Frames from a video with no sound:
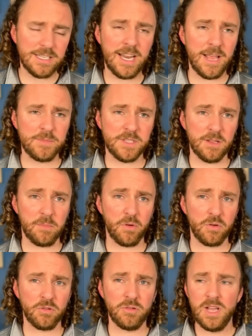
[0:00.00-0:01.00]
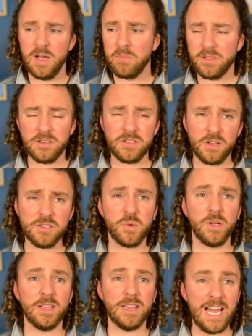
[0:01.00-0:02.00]
names in the portal, but there's also
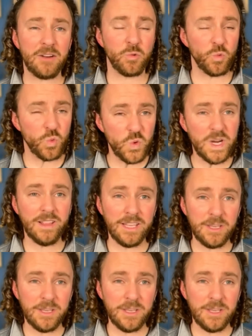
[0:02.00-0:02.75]
a lot of really,